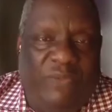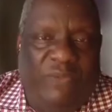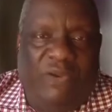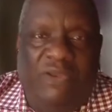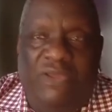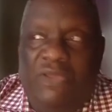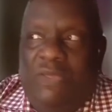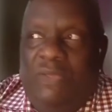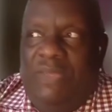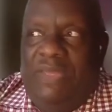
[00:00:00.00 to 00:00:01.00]
we were,
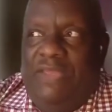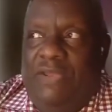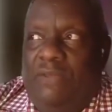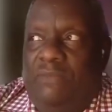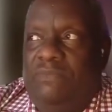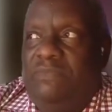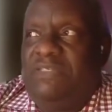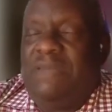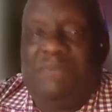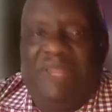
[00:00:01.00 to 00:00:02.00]

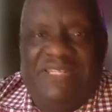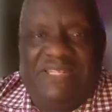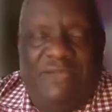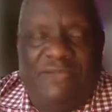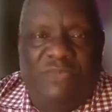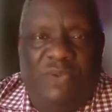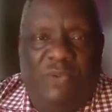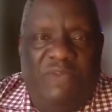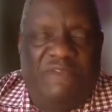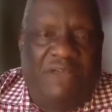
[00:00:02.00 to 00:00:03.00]
someplace else
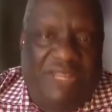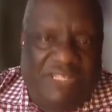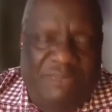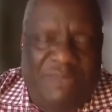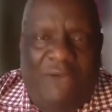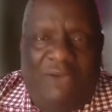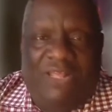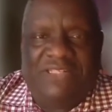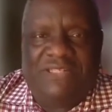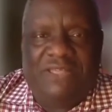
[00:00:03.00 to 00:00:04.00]
where we felt less
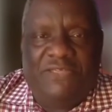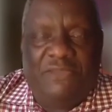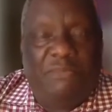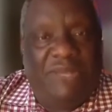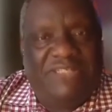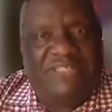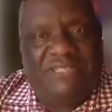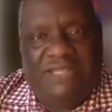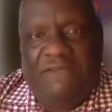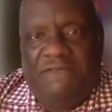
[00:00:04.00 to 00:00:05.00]
powerless; the
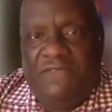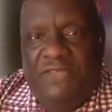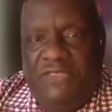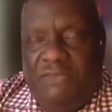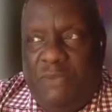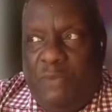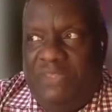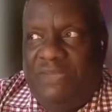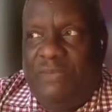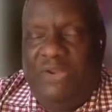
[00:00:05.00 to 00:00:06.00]
present self, the
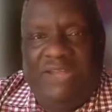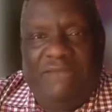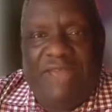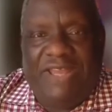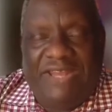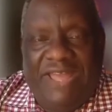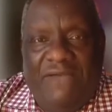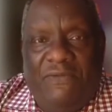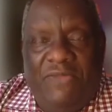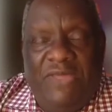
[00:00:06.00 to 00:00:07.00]
moment that we're in right
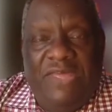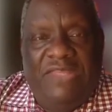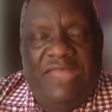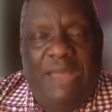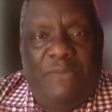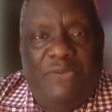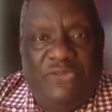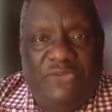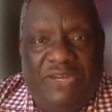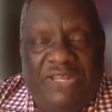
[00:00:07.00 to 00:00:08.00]
now, the
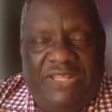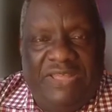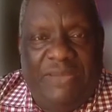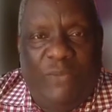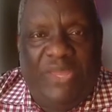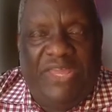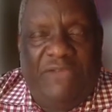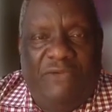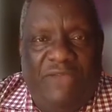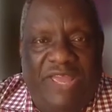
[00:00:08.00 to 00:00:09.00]
opportunity that we
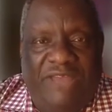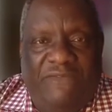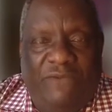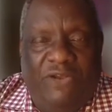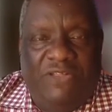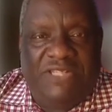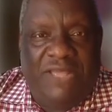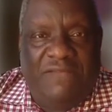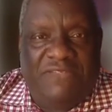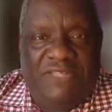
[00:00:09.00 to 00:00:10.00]
can create for
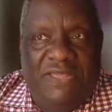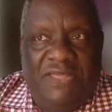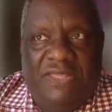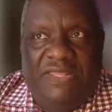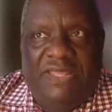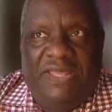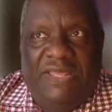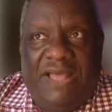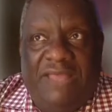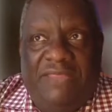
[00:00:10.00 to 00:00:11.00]
ourselves,
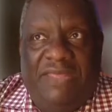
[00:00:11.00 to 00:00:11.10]
the